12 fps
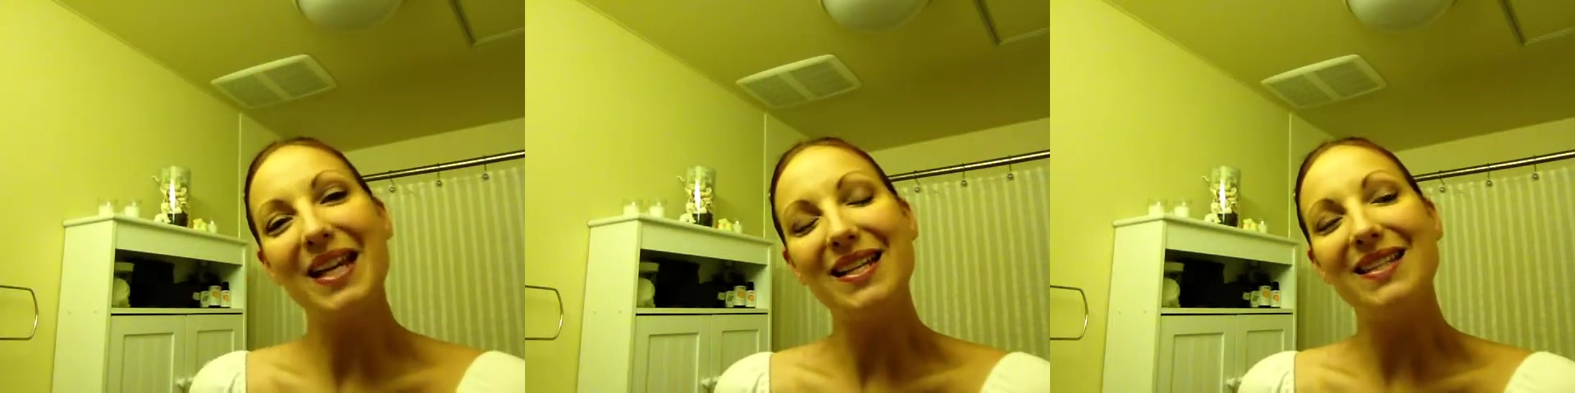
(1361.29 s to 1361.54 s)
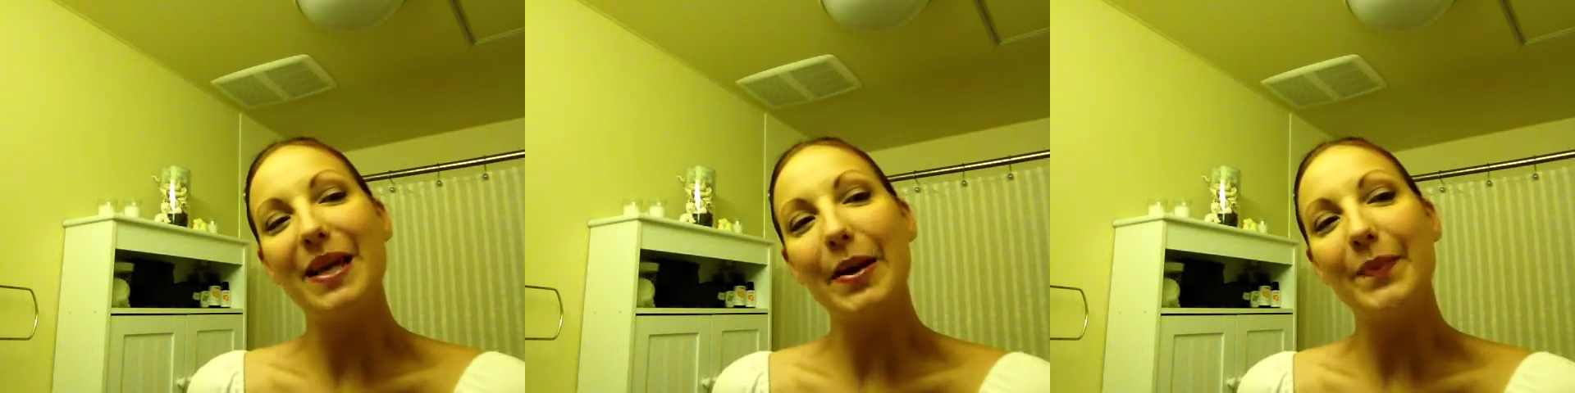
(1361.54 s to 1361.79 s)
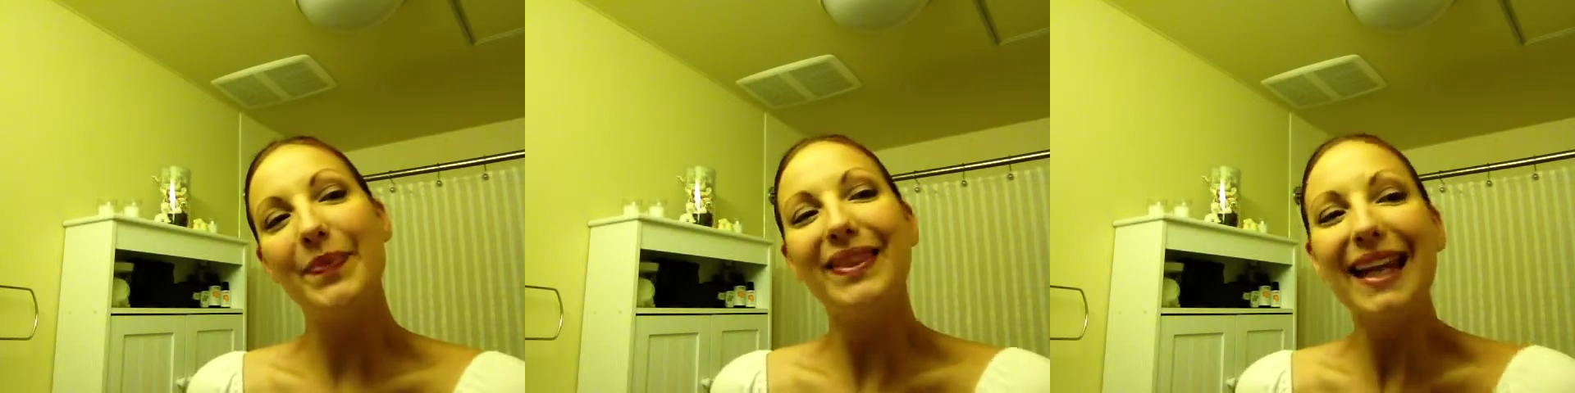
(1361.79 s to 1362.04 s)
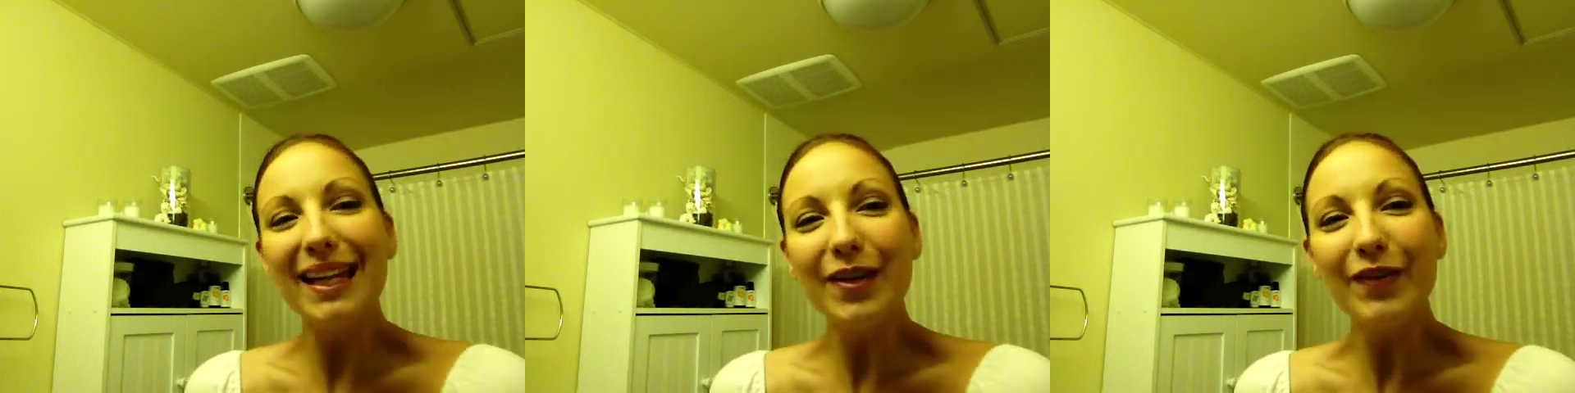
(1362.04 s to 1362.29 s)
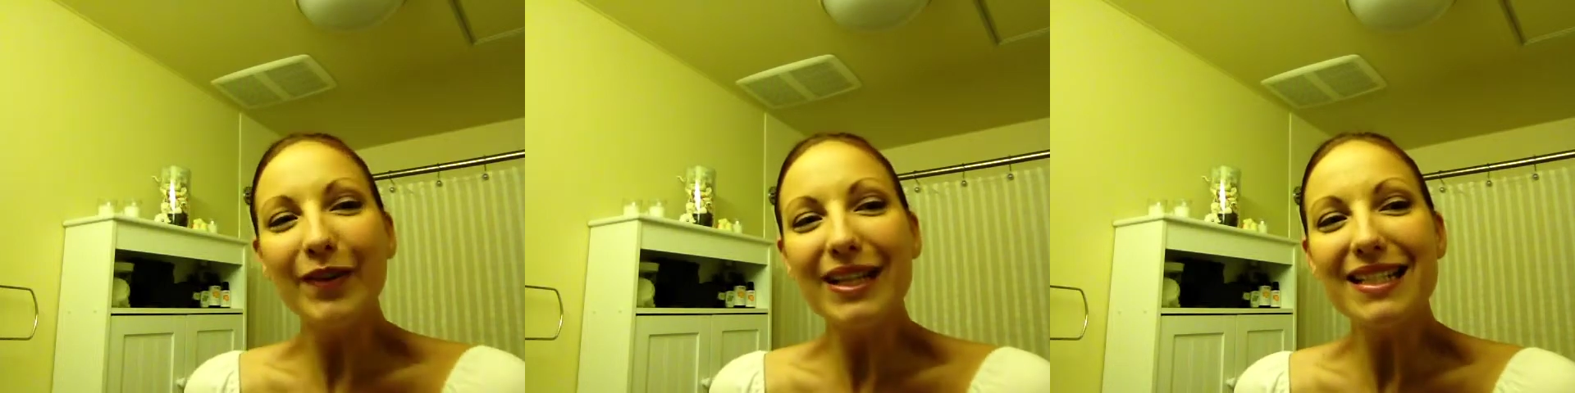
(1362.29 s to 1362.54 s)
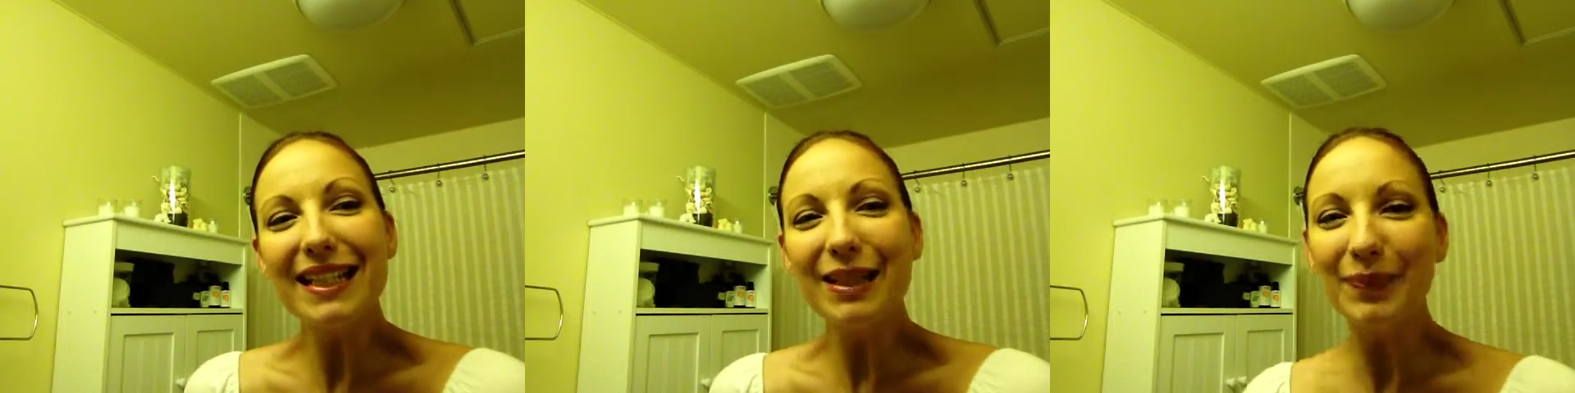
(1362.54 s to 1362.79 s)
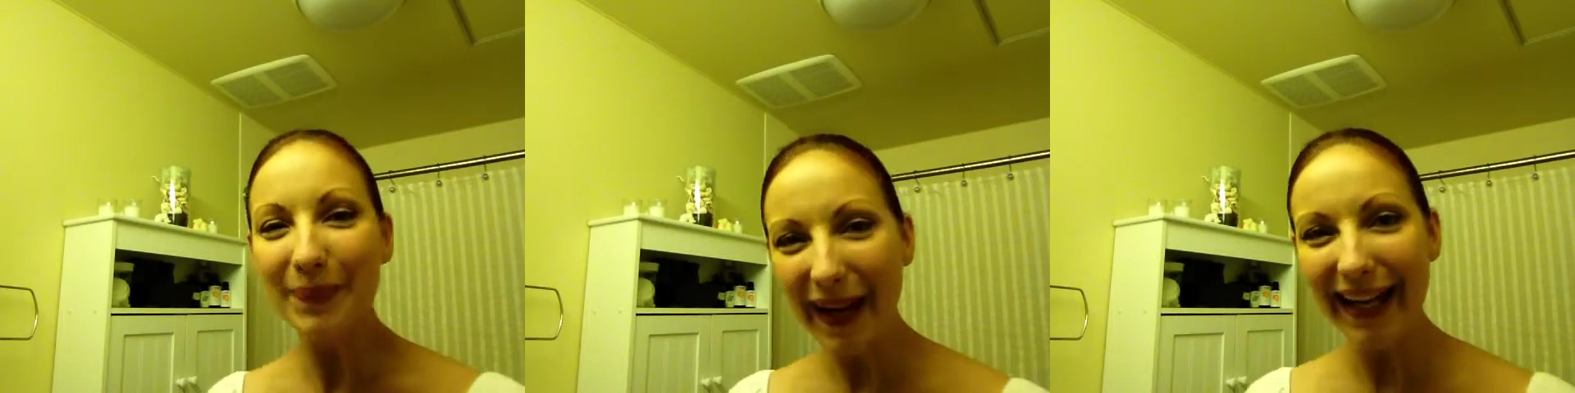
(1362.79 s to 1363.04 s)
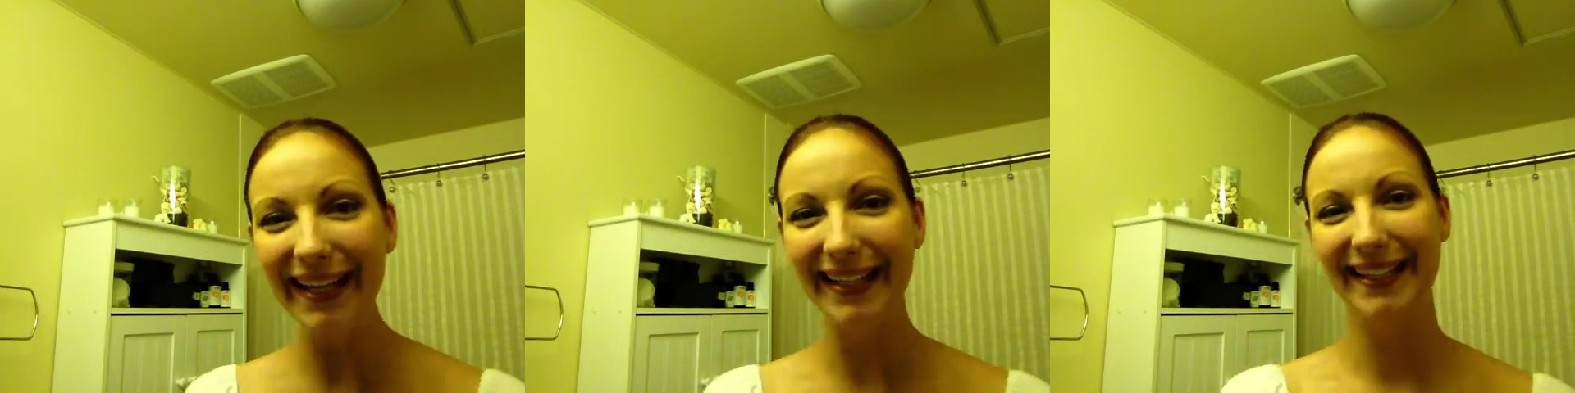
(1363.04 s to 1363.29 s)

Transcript: So, thank you for watching. Bye.